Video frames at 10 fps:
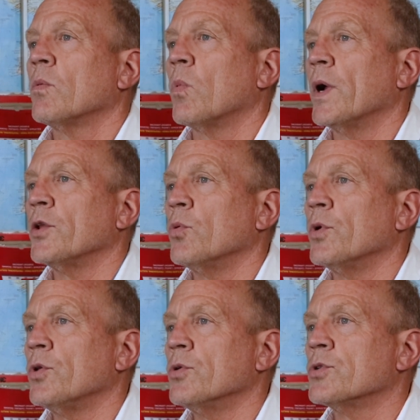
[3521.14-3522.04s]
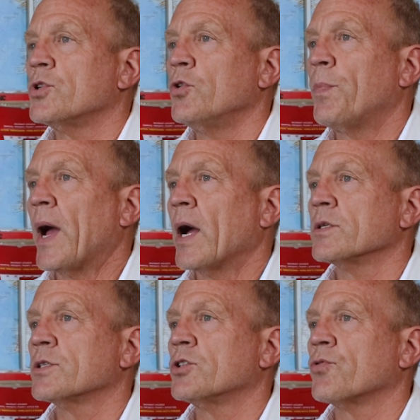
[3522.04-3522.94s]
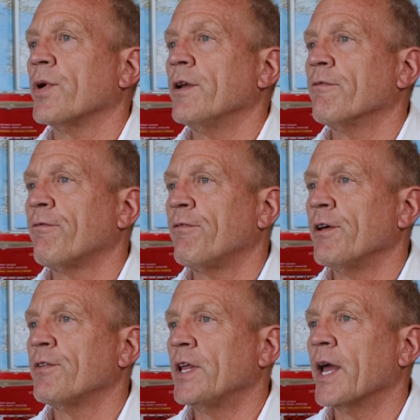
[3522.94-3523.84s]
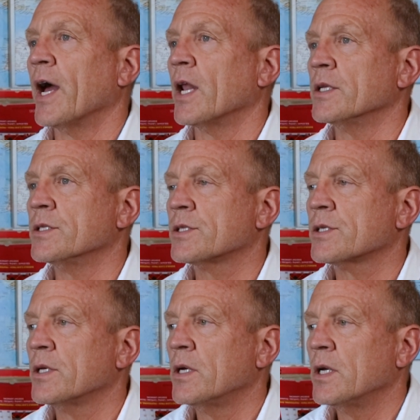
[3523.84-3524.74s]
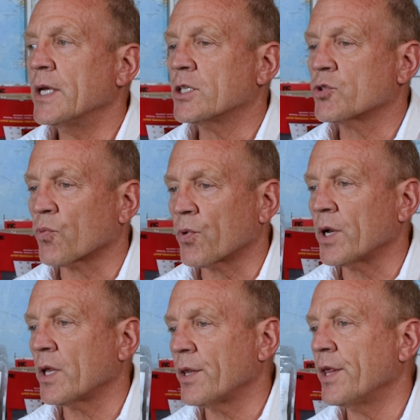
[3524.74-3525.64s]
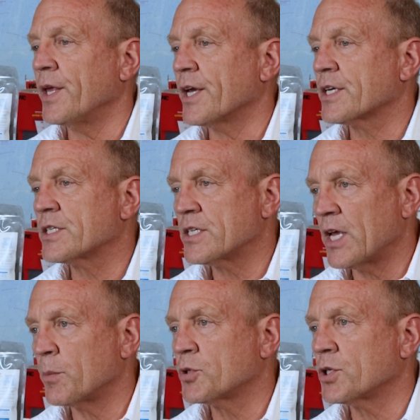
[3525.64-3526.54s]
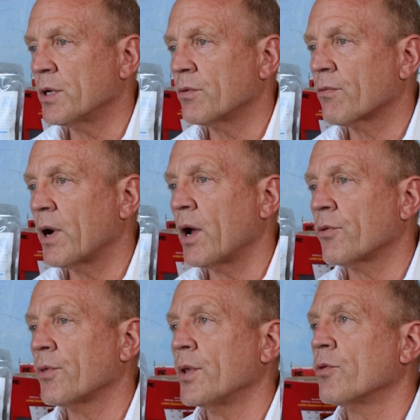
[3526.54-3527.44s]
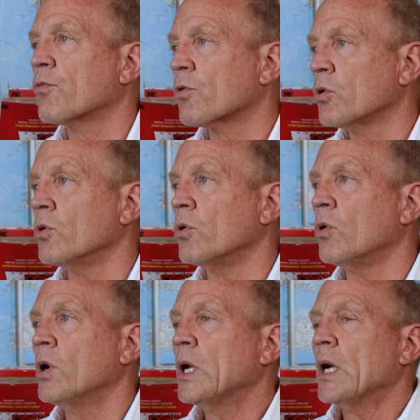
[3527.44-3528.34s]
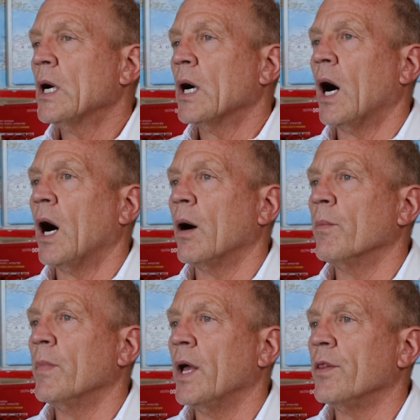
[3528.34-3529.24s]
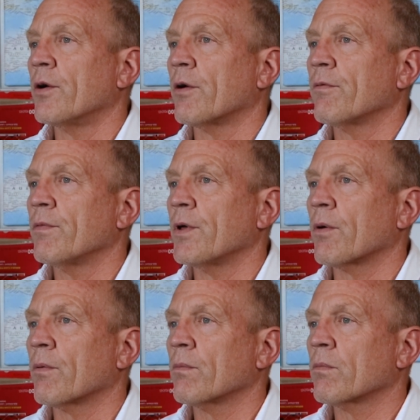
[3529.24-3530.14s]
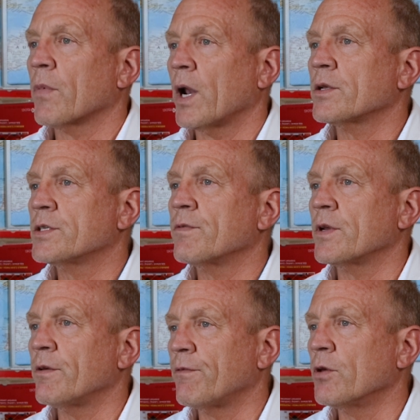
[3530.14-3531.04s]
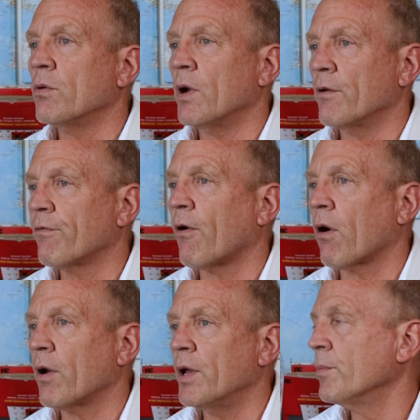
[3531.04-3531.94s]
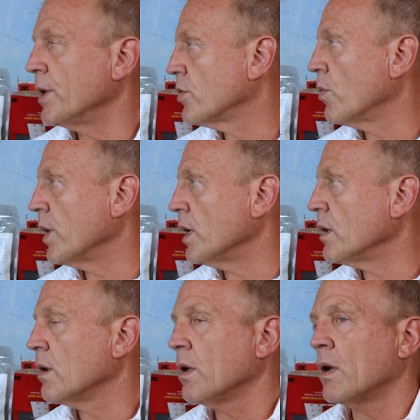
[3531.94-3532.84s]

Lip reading: When you would use 2 pounds to treat 50 gallons, it's really the exception rather than the rule. And they're relatively few and far in between.